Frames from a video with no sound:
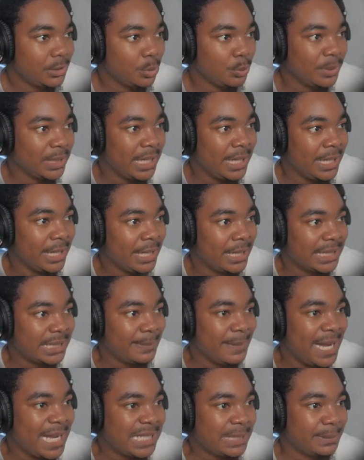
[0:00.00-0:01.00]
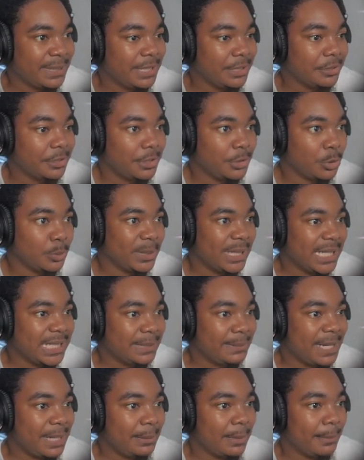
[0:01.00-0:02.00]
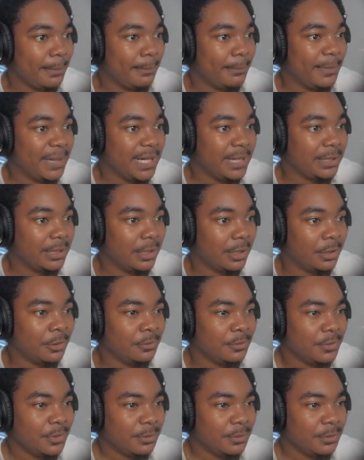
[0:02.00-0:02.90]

Stupid ass smash player. Stupid ass smash. Oh,